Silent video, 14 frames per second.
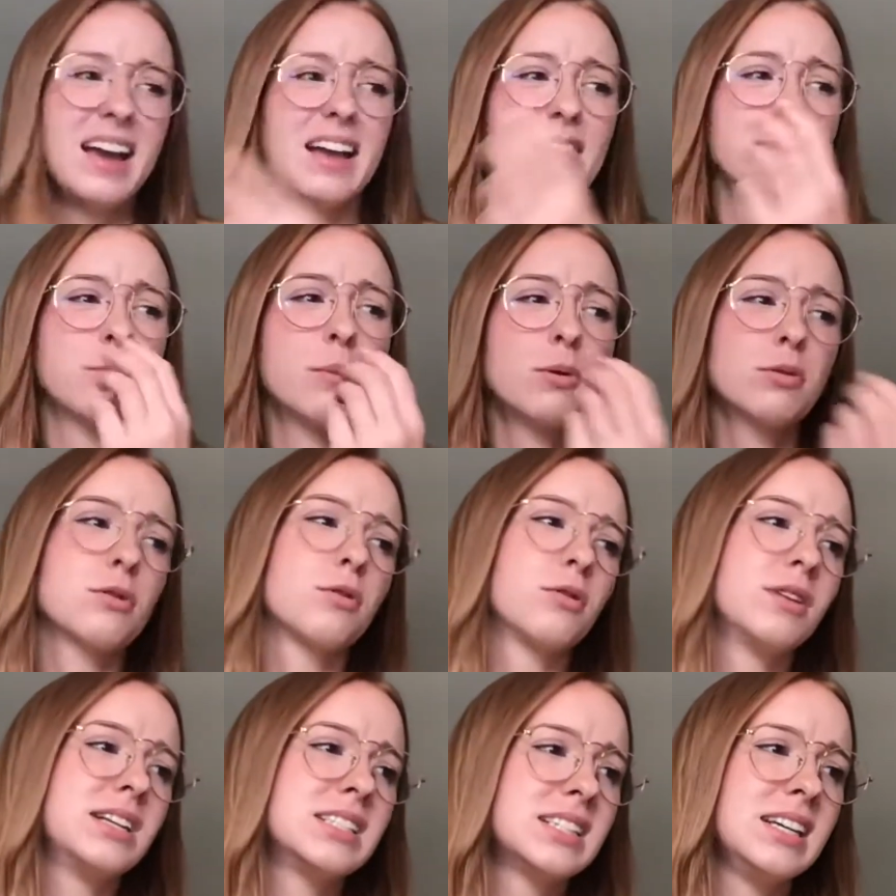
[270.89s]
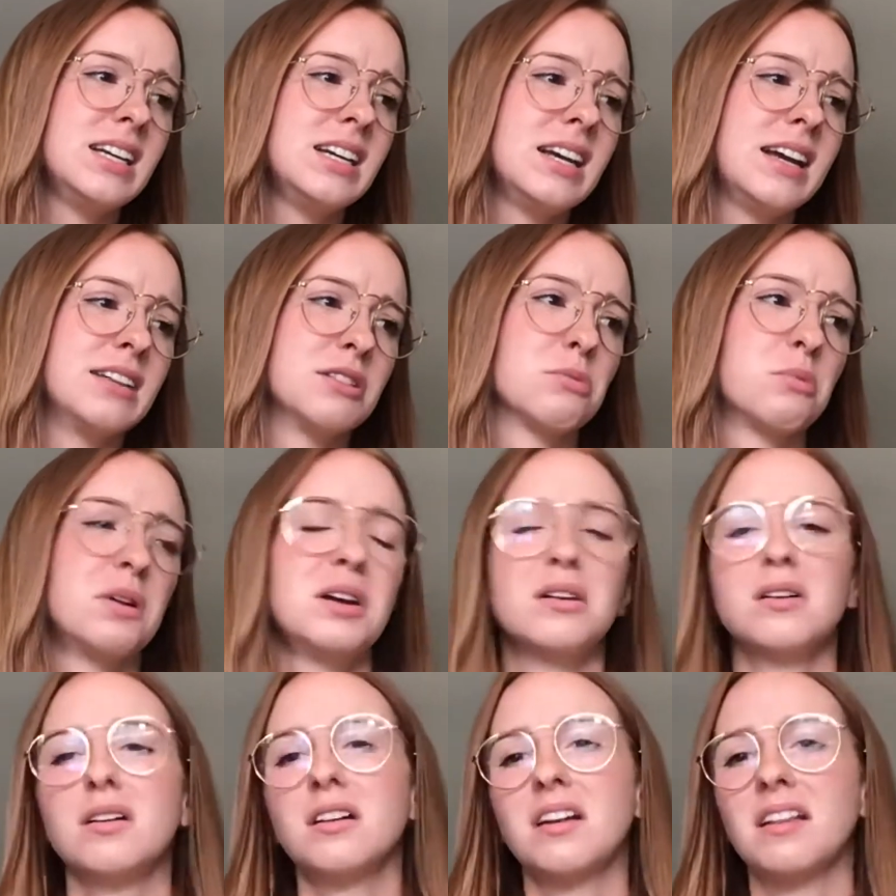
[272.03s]
And they're both greasy and they're
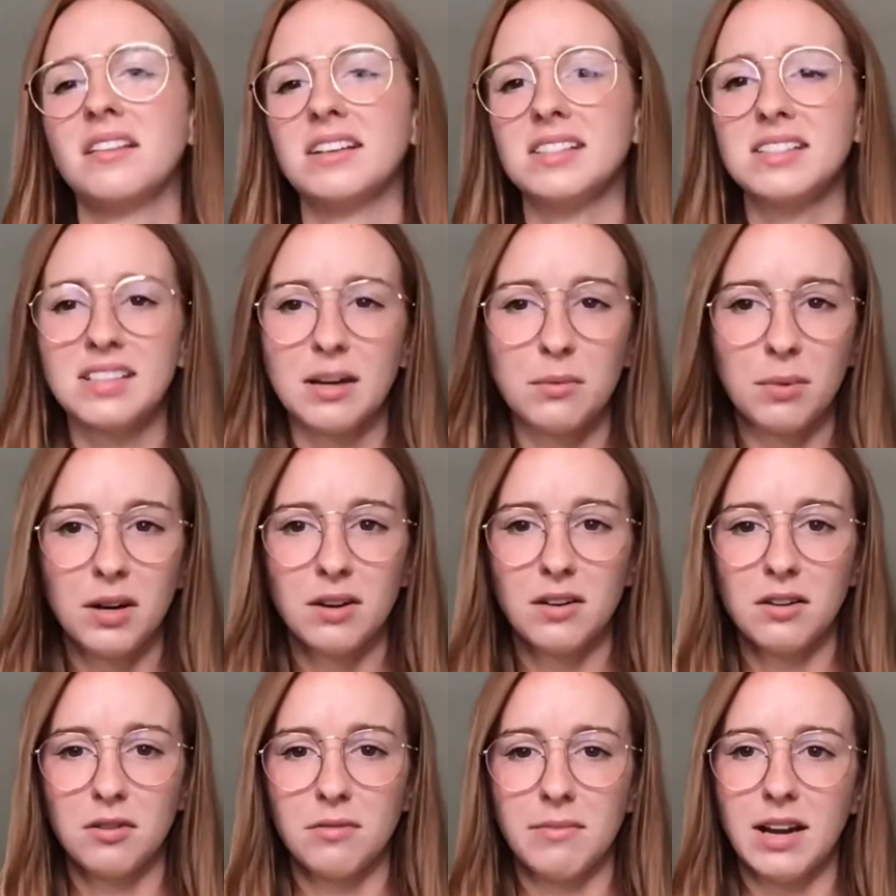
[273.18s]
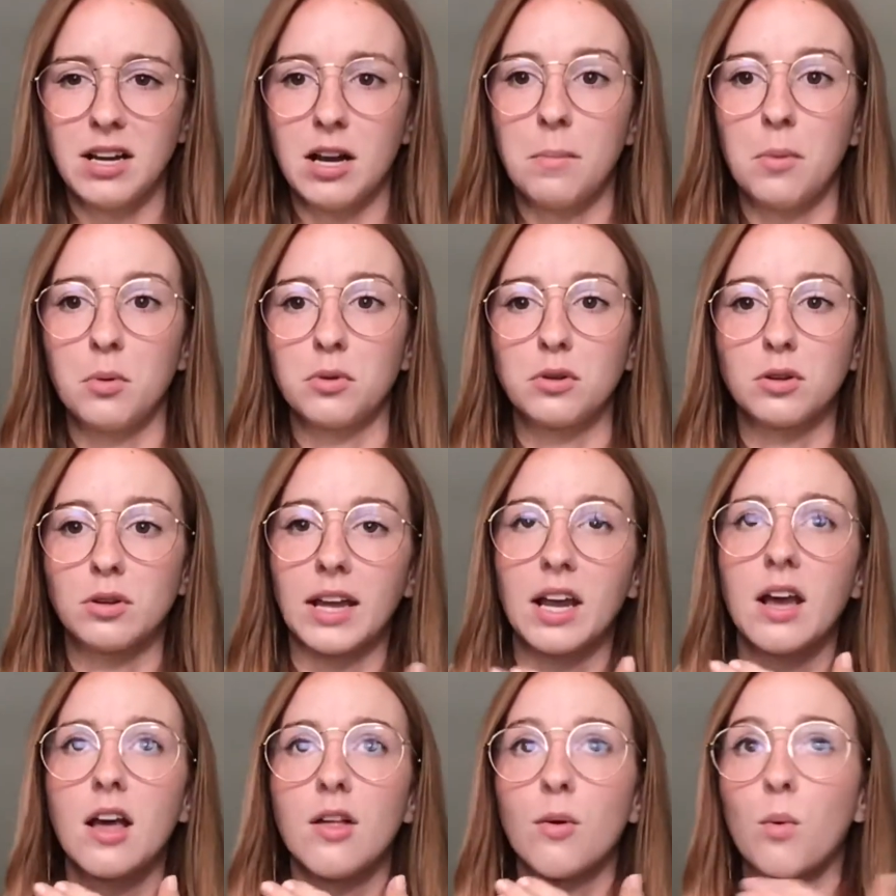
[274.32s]
weird and they sit weird on your makeup, or they're like
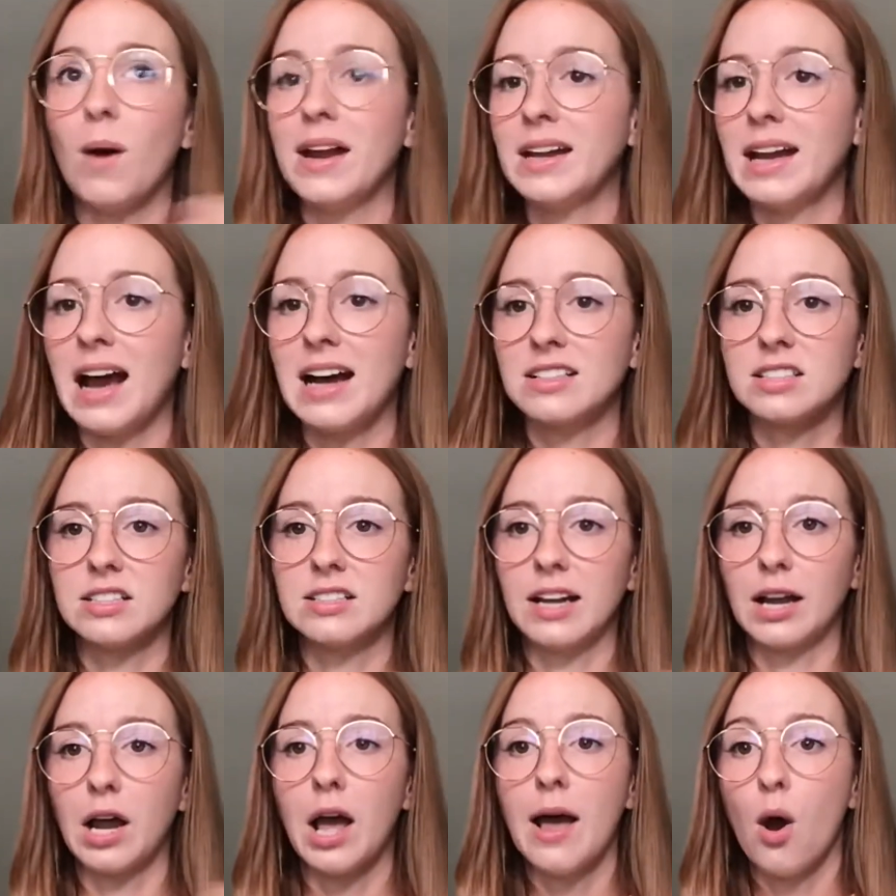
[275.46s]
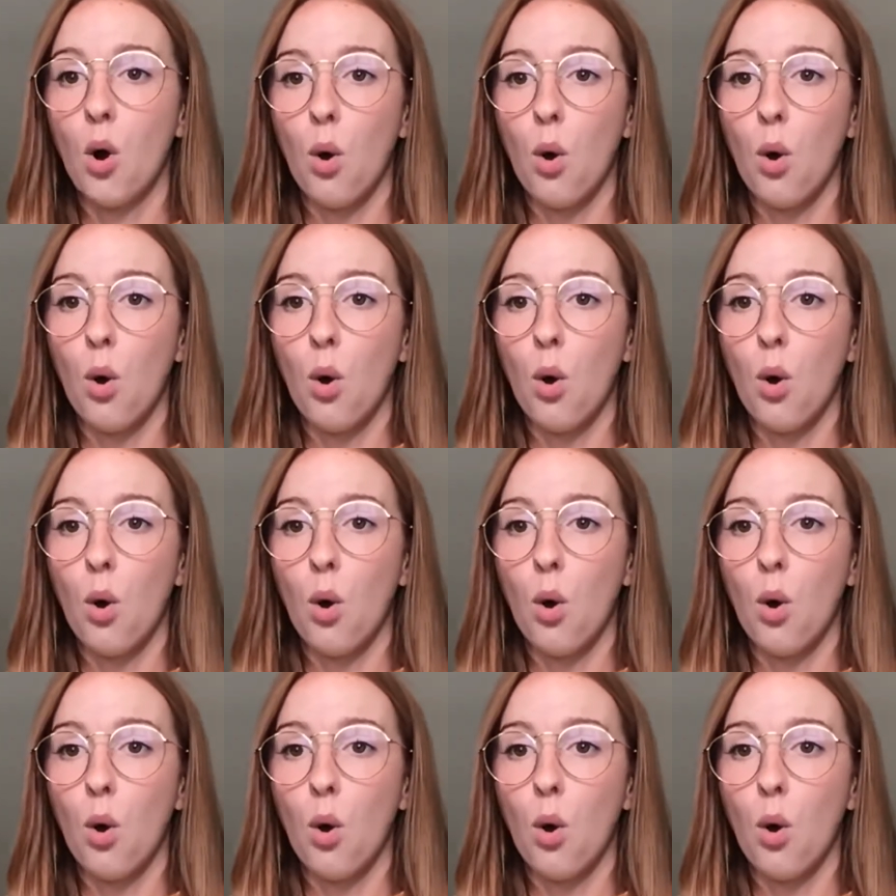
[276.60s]
white cast is like,